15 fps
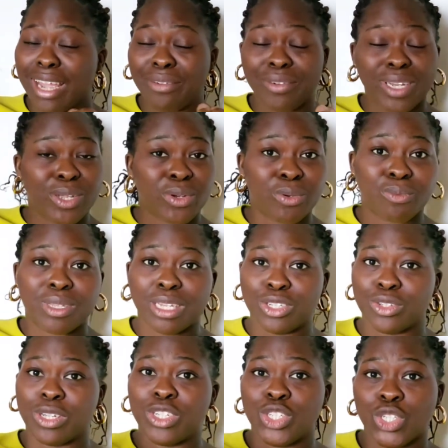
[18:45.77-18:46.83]
I really hope that
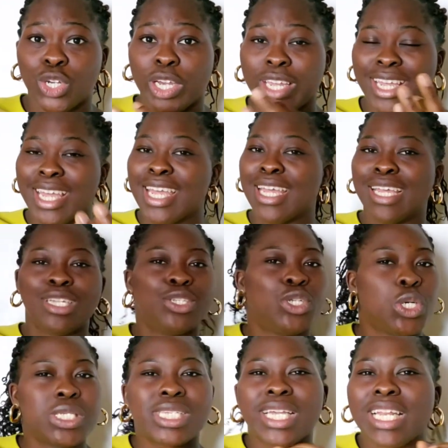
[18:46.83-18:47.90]
you enjoy
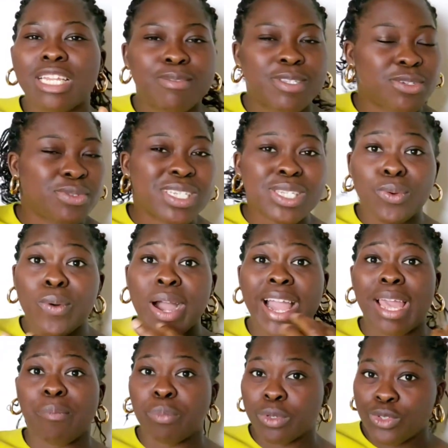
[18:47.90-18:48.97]
those clips. The reason why
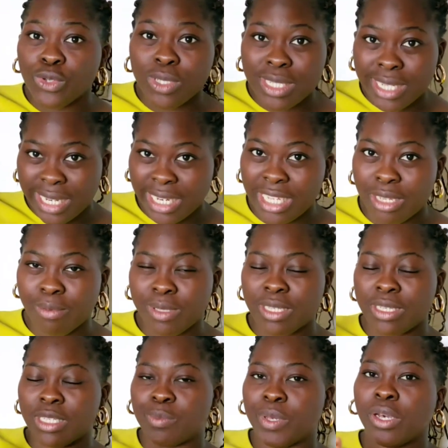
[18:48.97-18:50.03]
I put those clips is